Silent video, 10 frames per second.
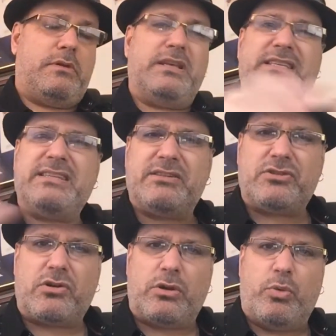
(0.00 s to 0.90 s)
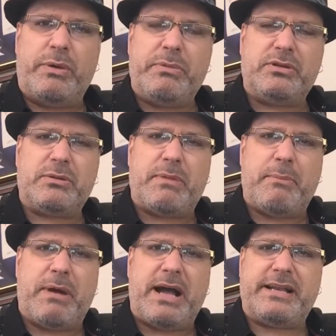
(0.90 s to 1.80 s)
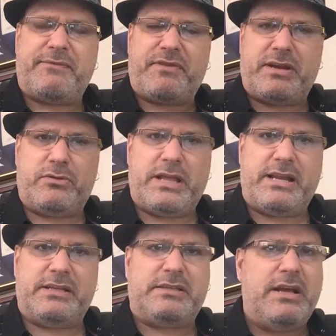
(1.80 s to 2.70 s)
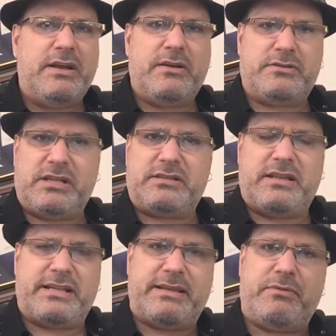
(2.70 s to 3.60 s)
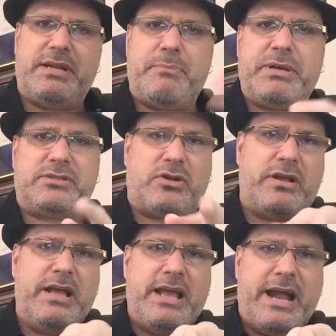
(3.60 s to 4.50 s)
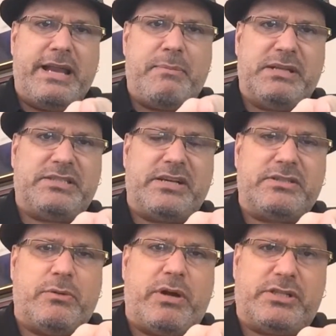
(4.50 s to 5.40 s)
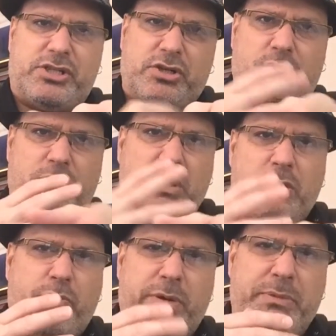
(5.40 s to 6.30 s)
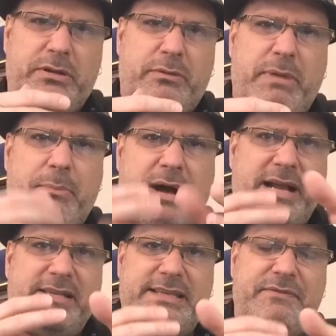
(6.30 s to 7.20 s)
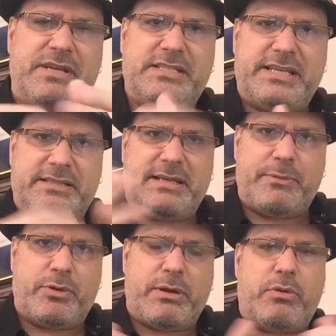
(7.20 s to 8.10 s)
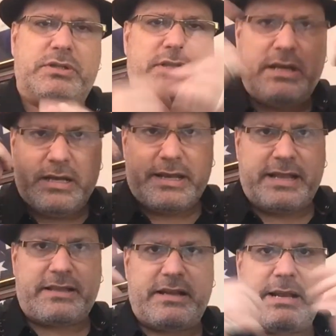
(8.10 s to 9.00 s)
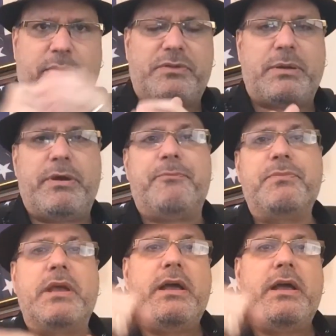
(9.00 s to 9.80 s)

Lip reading: Isn't there a song called Windmills on My Mind? I forget who that is. Or something like that. Wasn't that big song? Any of my singers that watch the show, Windmill on My Mind, 70s hit. Tell me what it was. Can't think of the name off the top of my head.